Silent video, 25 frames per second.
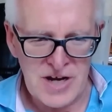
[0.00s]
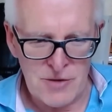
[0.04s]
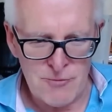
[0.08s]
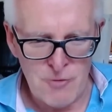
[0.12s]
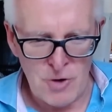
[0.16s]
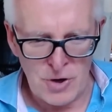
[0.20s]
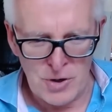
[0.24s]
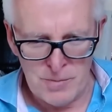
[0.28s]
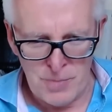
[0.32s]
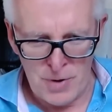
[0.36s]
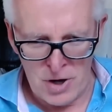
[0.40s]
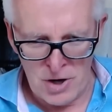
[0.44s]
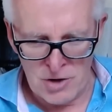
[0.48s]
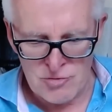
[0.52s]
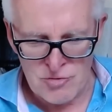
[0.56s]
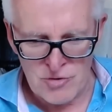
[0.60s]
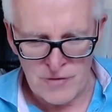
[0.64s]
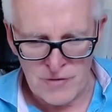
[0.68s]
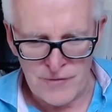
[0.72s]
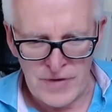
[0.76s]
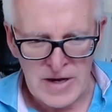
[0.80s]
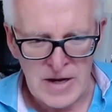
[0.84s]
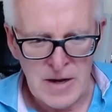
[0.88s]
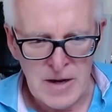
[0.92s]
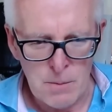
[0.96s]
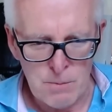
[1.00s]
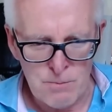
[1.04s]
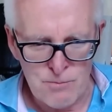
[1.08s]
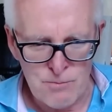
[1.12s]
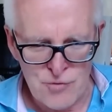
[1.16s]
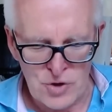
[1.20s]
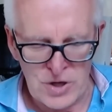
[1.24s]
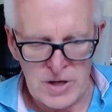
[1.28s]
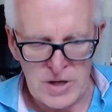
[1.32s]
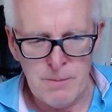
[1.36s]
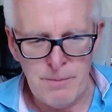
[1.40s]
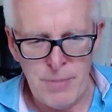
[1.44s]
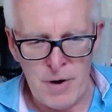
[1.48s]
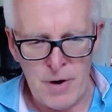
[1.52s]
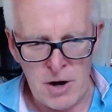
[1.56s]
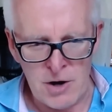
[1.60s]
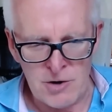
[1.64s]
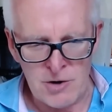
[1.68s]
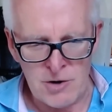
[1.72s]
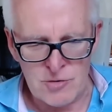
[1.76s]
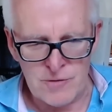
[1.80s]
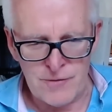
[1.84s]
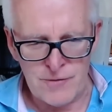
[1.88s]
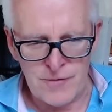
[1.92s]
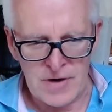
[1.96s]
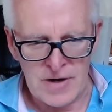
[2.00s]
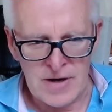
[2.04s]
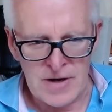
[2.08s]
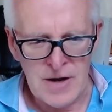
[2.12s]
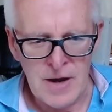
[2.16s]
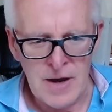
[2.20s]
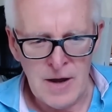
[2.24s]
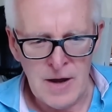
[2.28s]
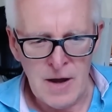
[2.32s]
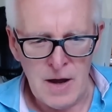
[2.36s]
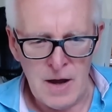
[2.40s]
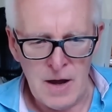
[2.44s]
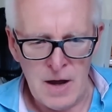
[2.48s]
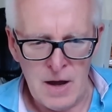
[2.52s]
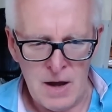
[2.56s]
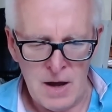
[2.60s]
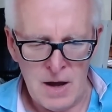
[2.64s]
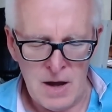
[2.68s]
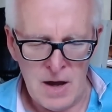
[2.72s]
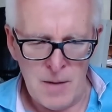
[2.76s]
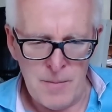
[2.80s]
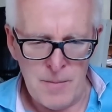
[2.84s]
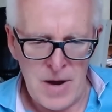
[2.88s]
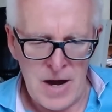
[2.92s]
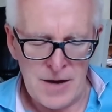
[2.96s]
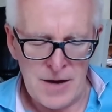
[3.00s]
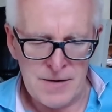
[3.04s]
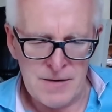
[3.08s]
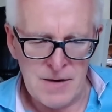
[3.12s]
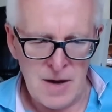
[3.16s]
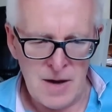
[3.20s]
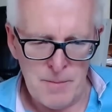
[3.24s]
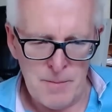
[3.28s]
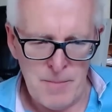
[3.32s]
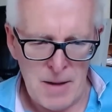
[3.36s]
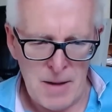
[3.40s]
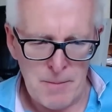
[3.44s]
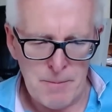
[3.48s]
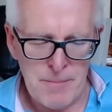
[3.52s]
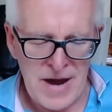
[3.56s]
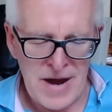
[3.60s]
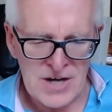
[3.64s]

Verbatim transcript: He wrote a biography, brilliant biography uh, about about